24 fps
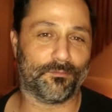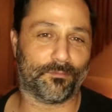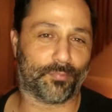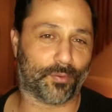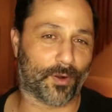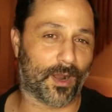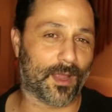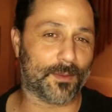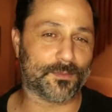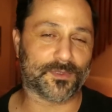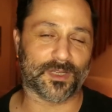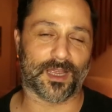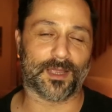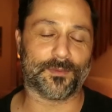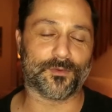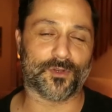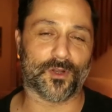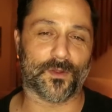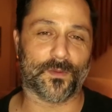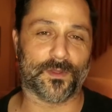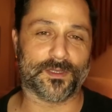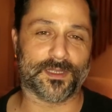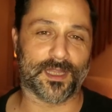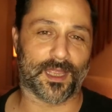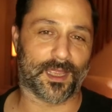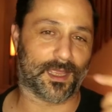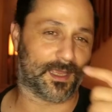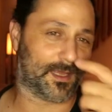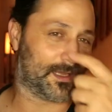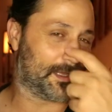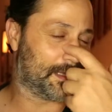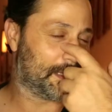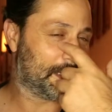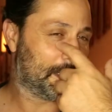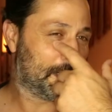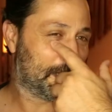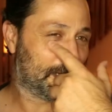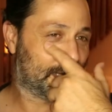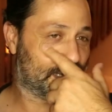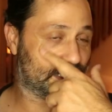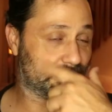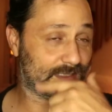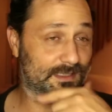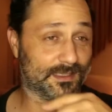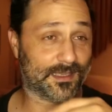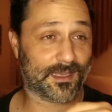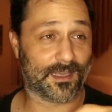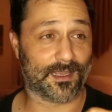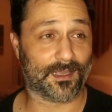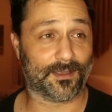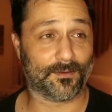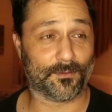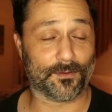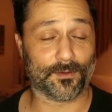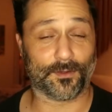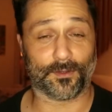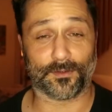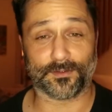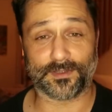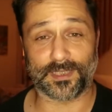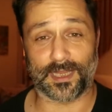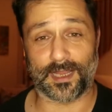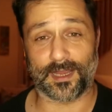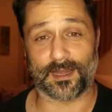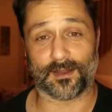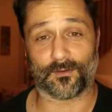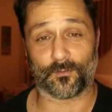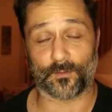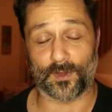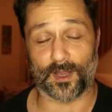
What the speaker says: prime time during the day because we're a little tired.